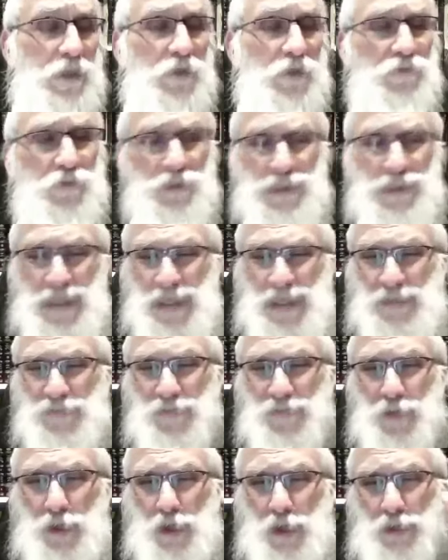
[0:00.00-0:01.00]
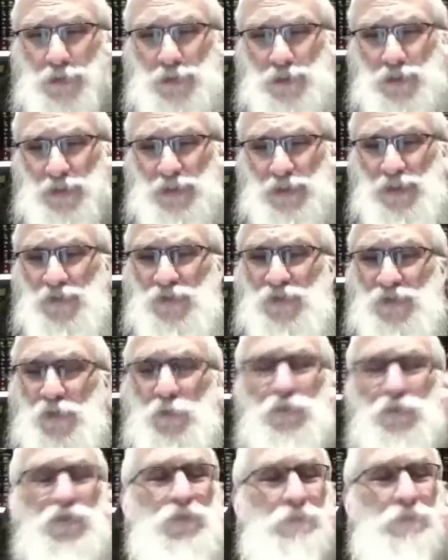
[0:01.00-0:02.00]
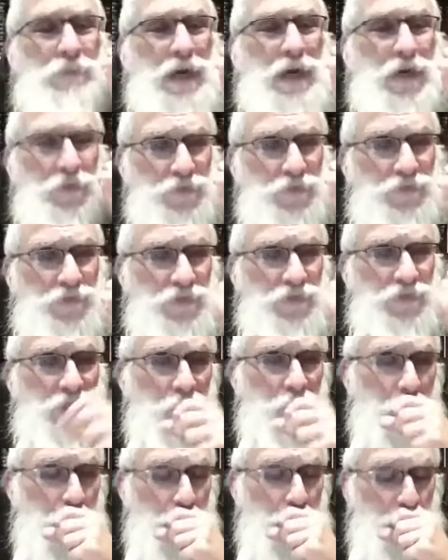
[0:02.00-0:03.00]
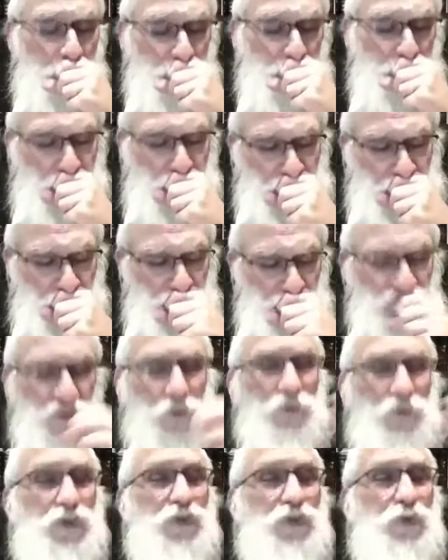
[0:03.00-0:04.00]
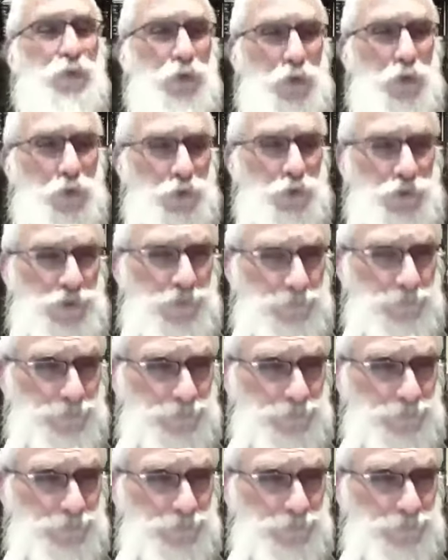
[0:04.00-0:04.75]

So the Yetzer Hara is so smart, so shrewd,